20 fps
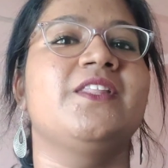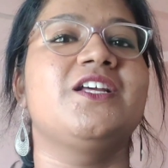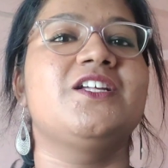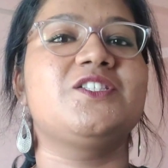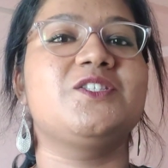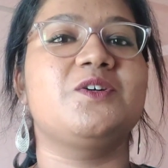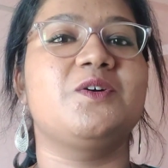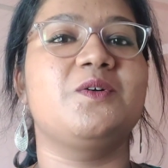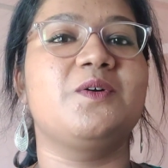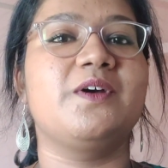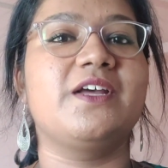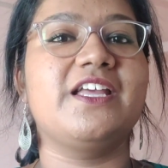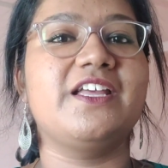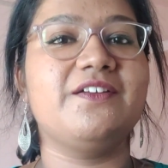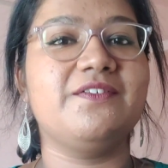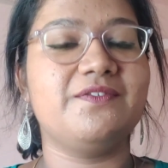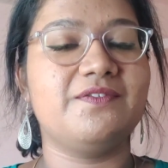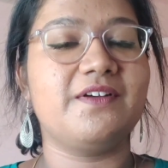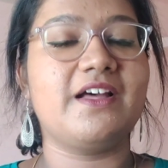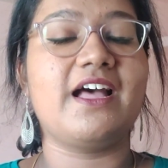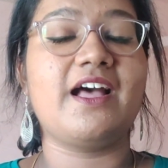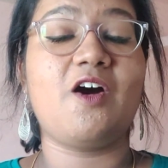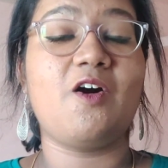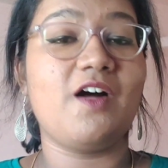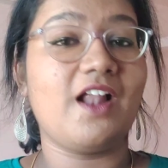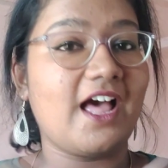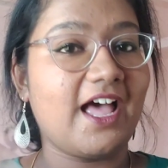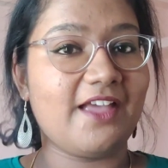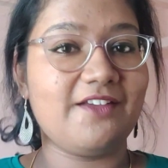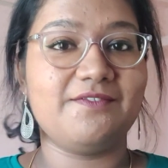So if
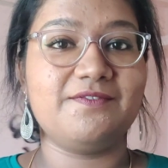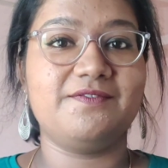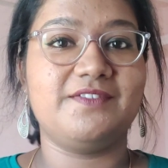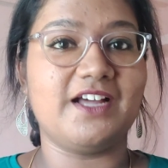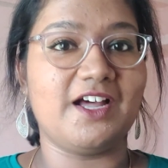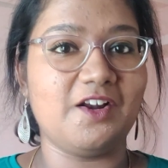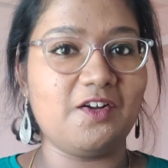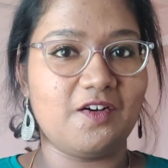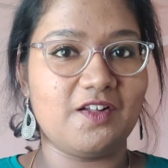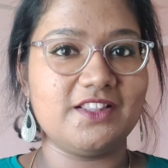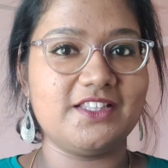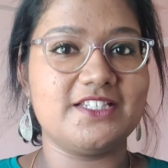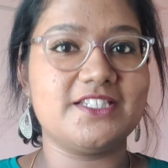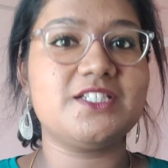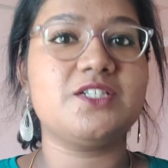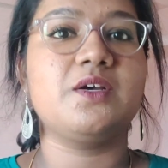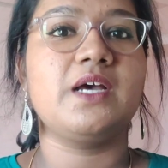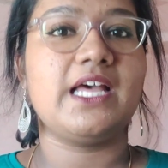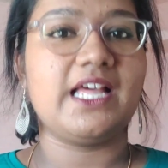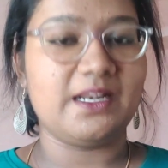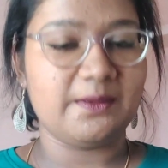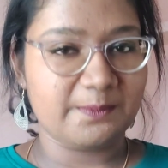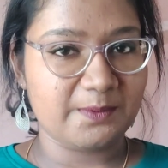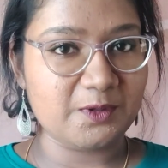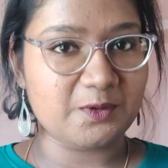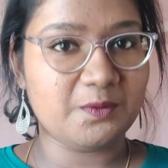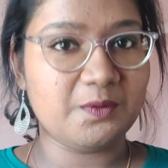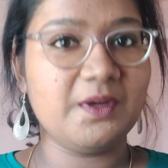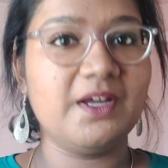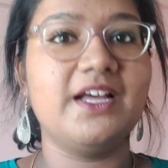I've done all this to help
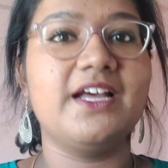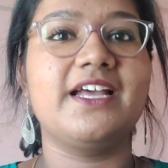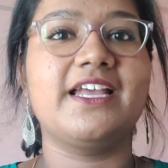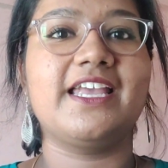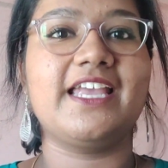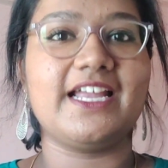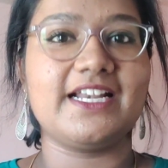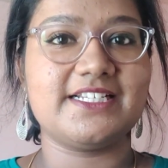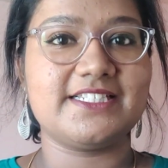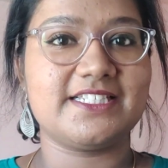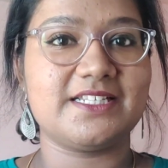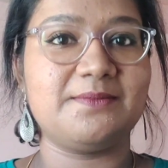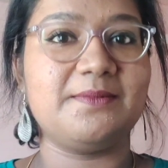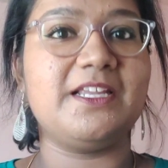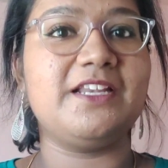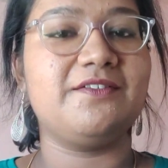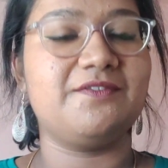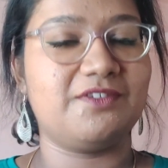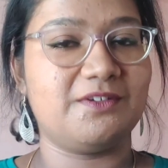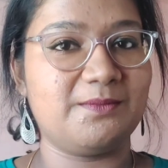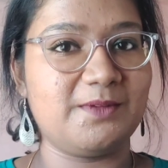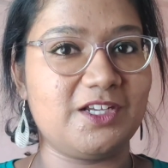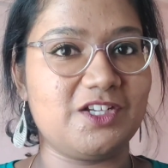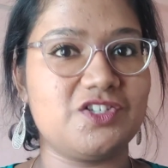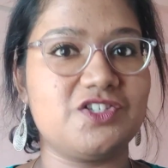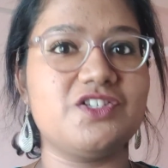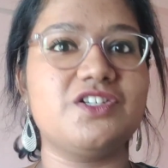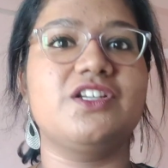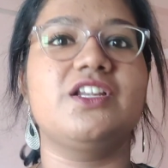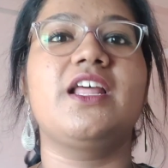you get some
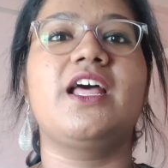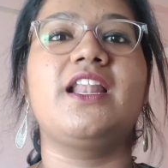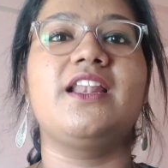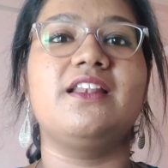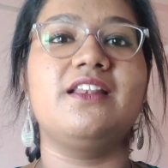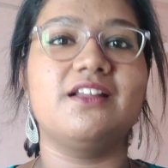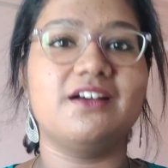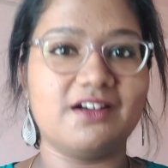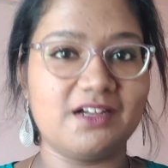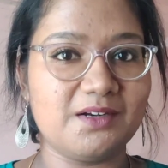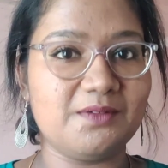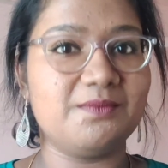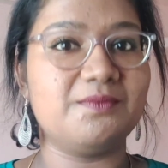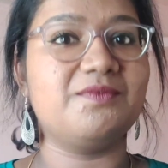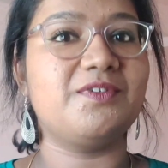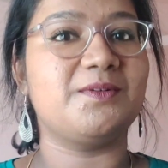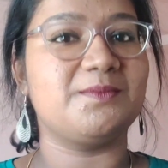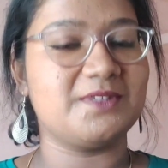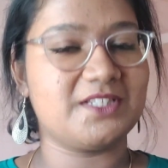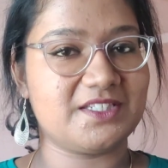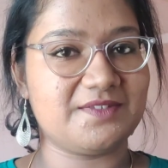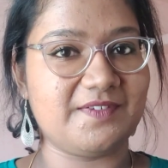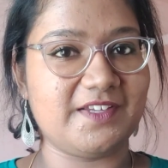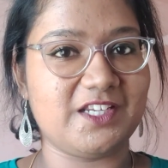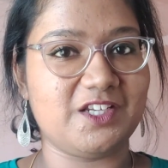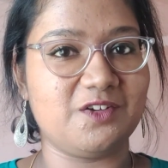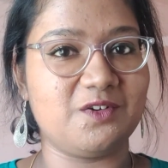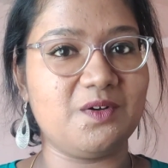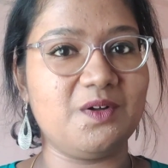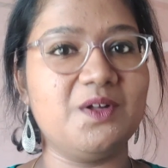information and learn from this
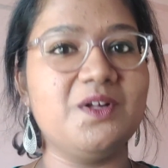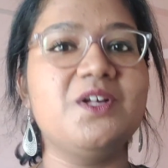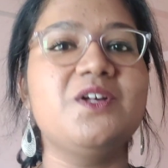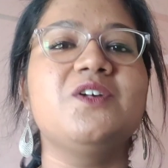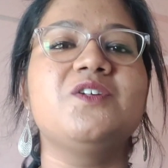video.